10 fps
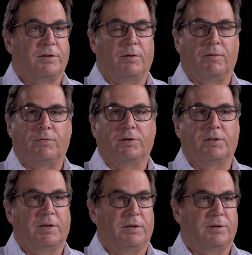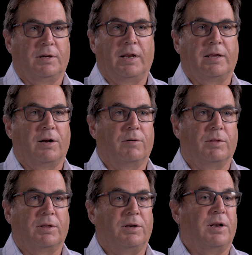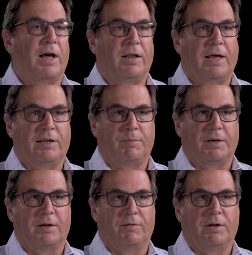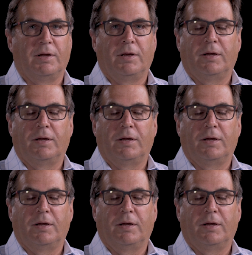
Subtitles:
So the first thing is you got to get over the denial aspect of it.